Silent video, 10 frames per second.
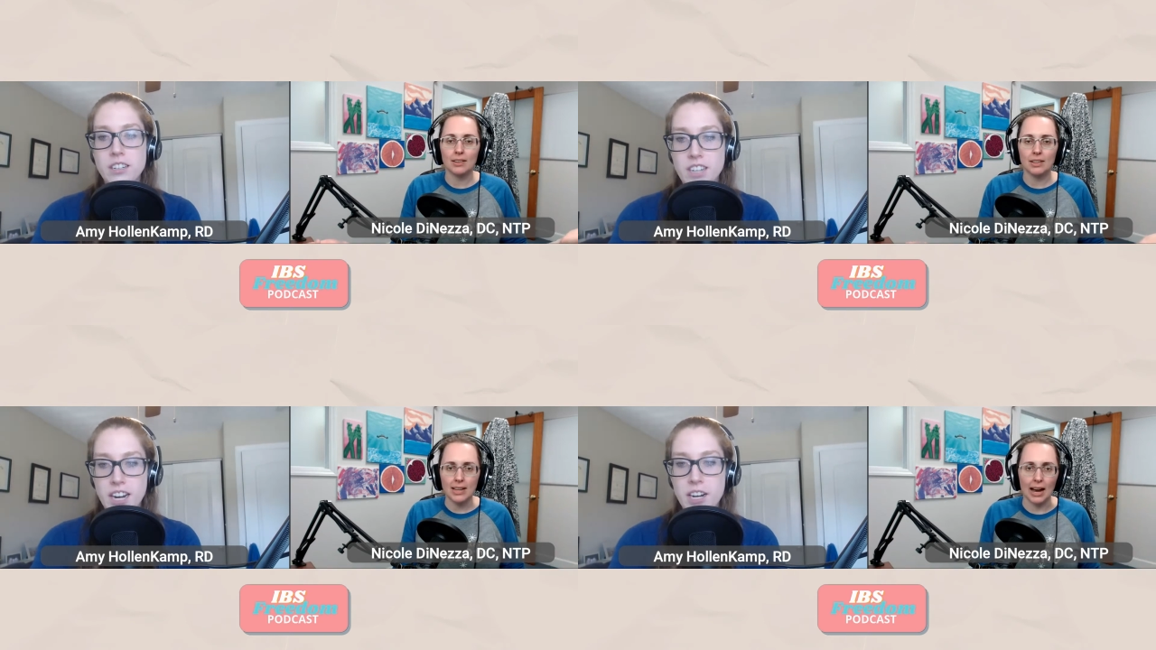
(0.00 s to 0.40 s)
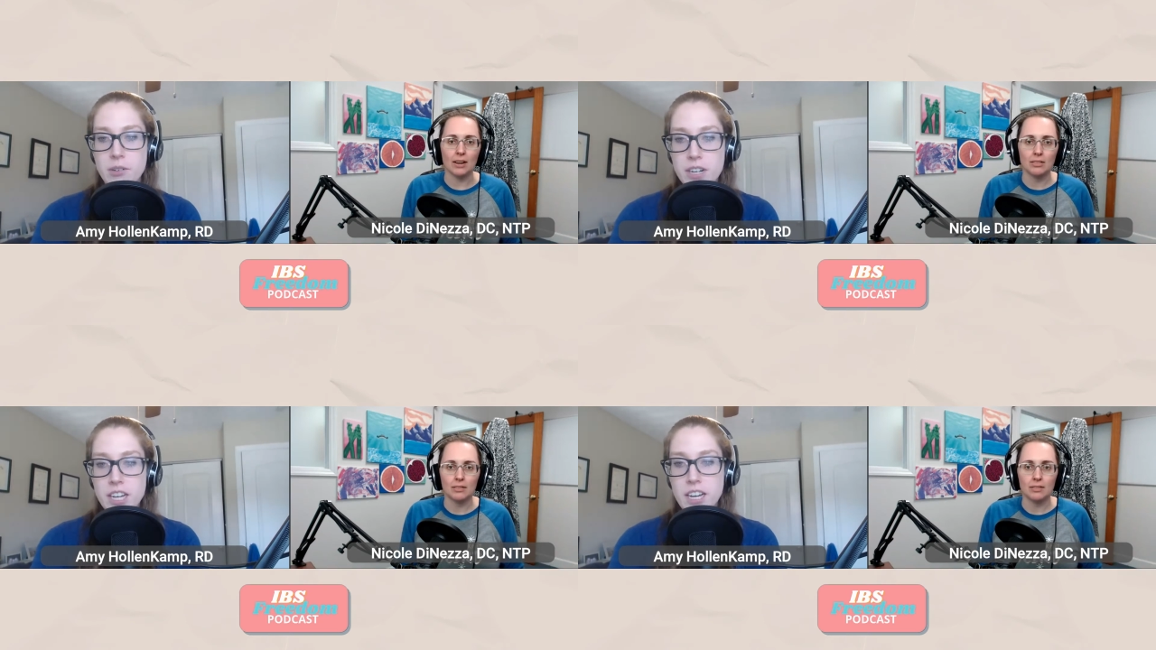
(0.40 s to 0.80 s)

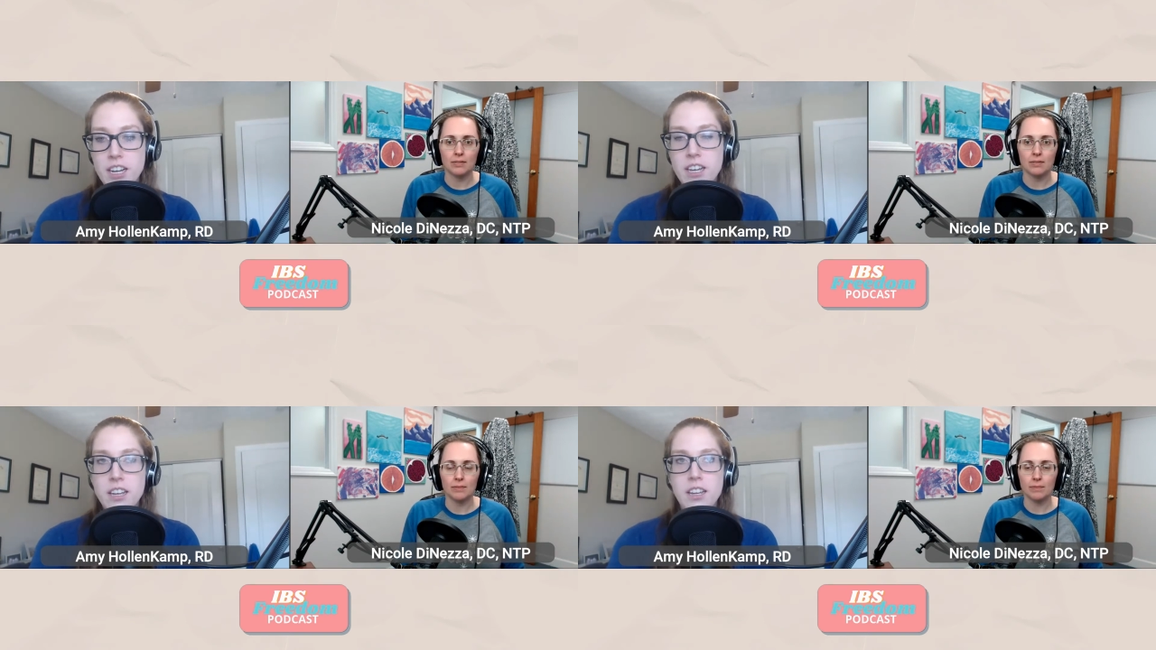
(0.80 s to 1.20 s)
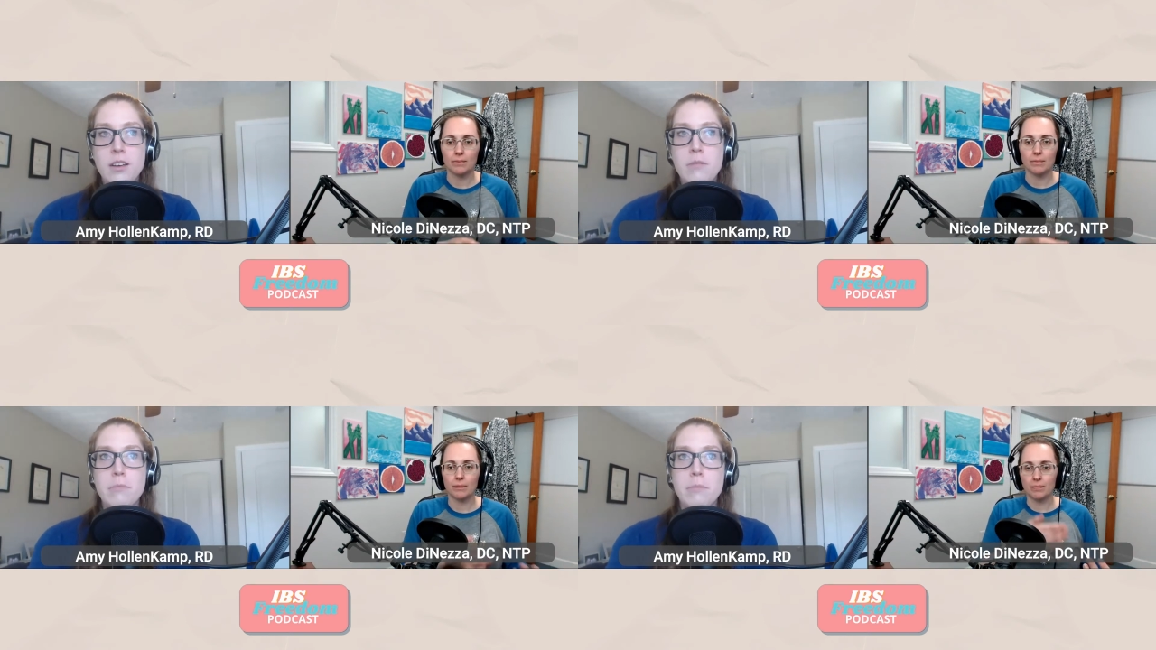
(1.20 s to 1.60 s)
Speaker 1: diarrhea
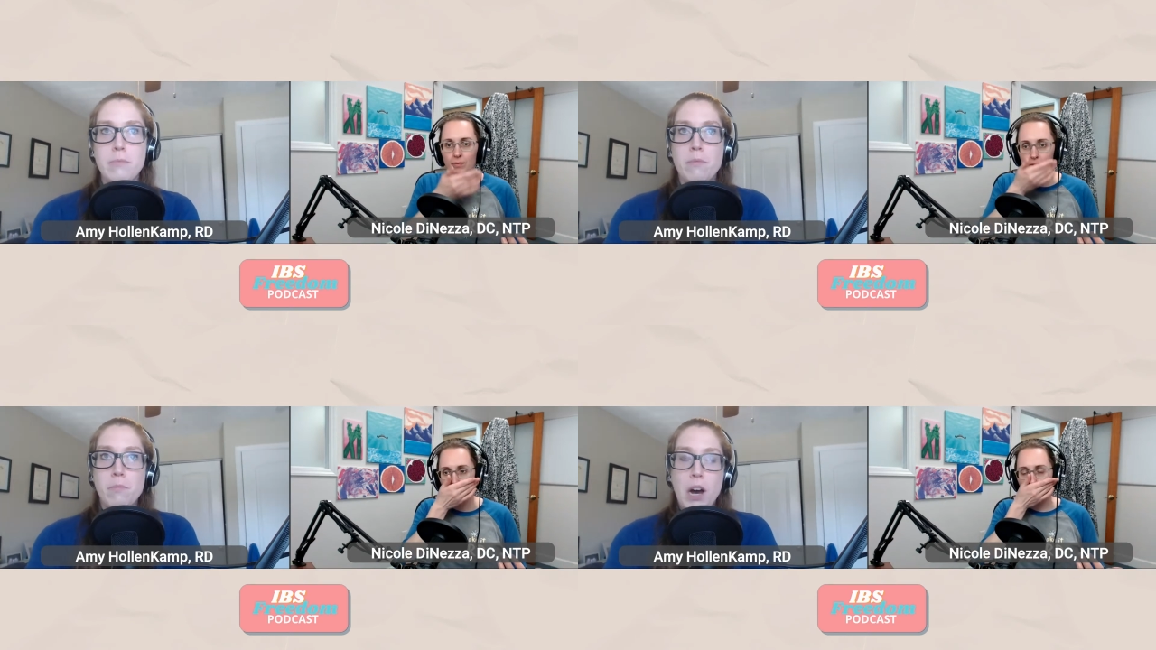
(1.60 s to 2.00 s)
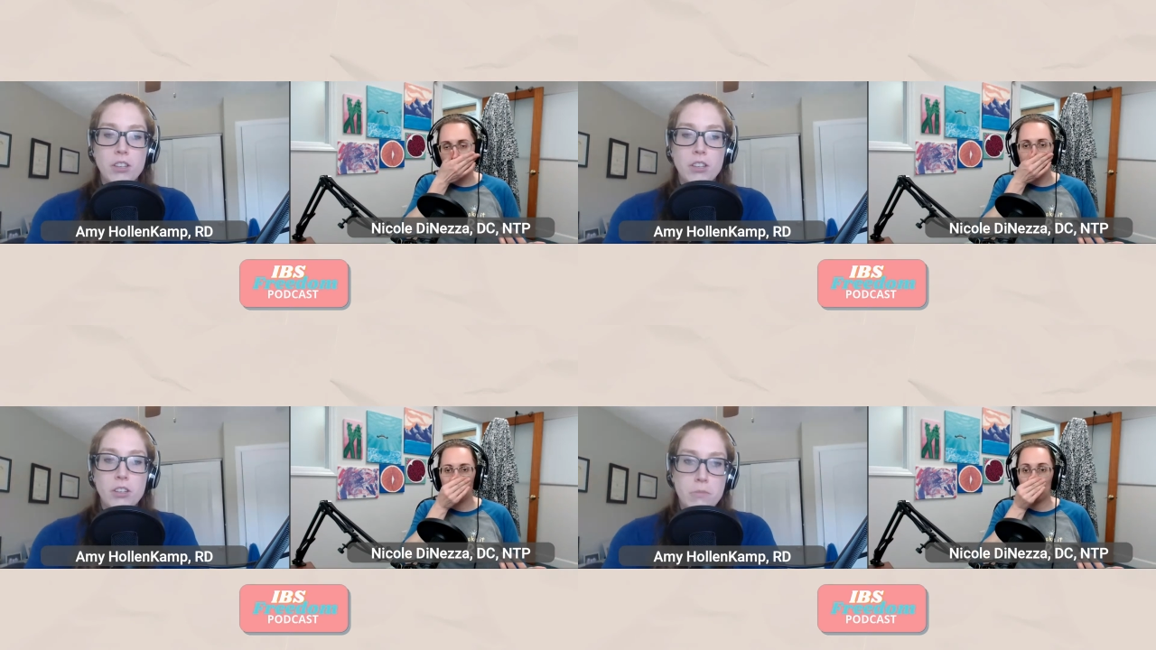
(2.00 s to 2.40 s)
while
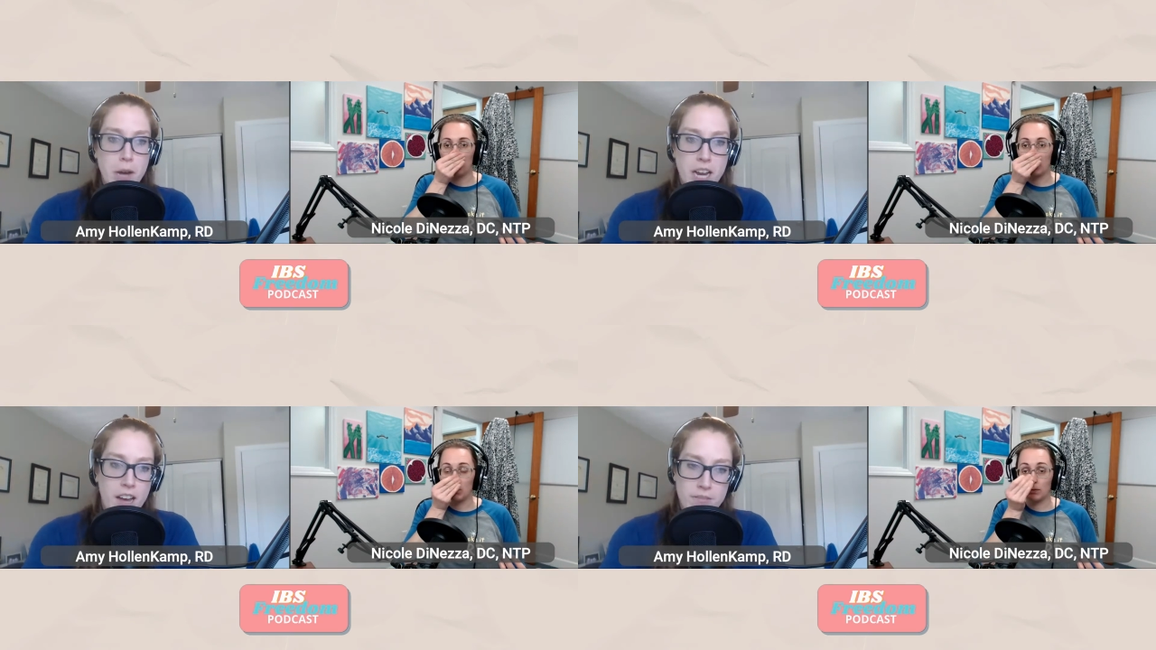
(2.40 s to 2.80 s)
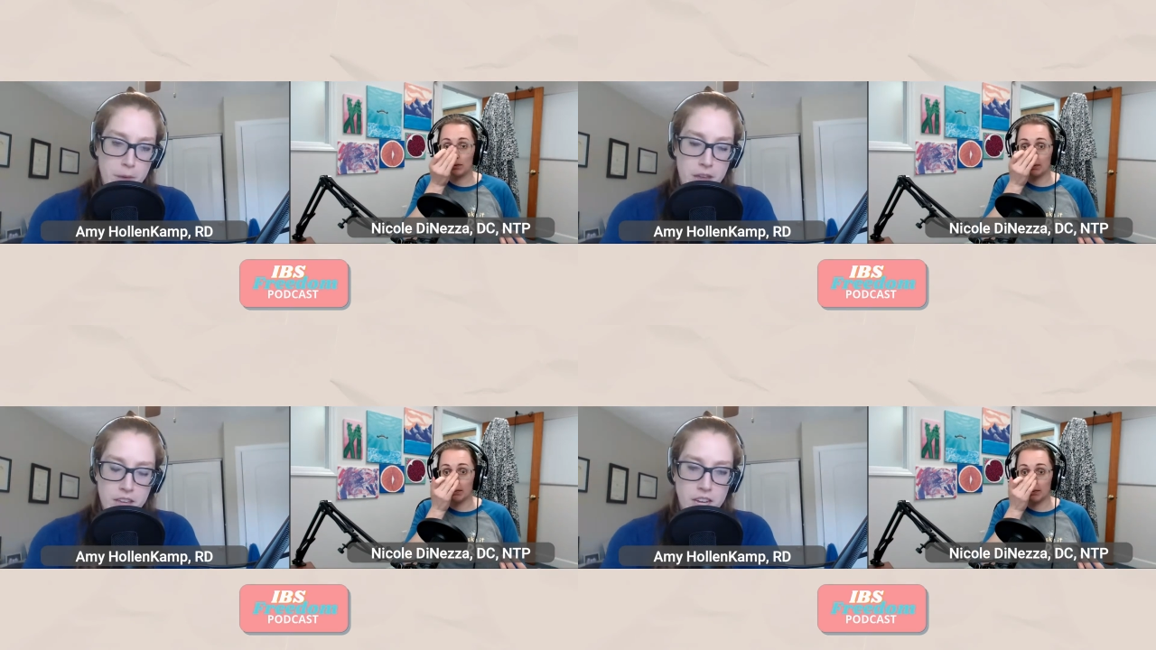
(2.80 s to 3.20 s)
you might have
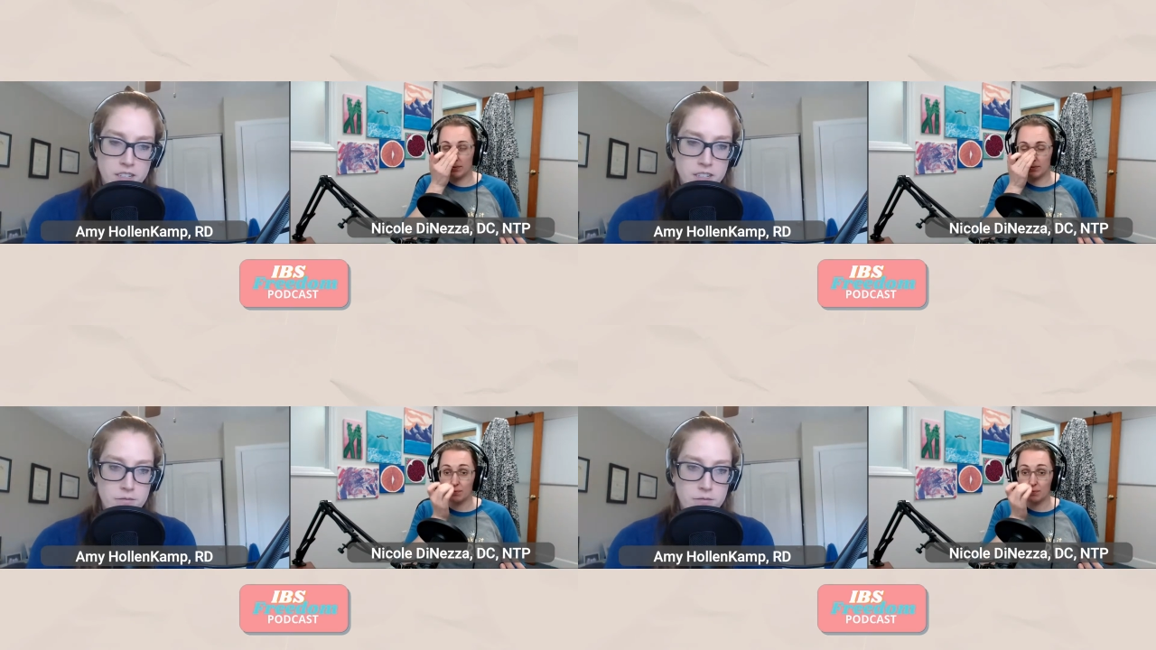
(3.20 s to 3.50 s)
methane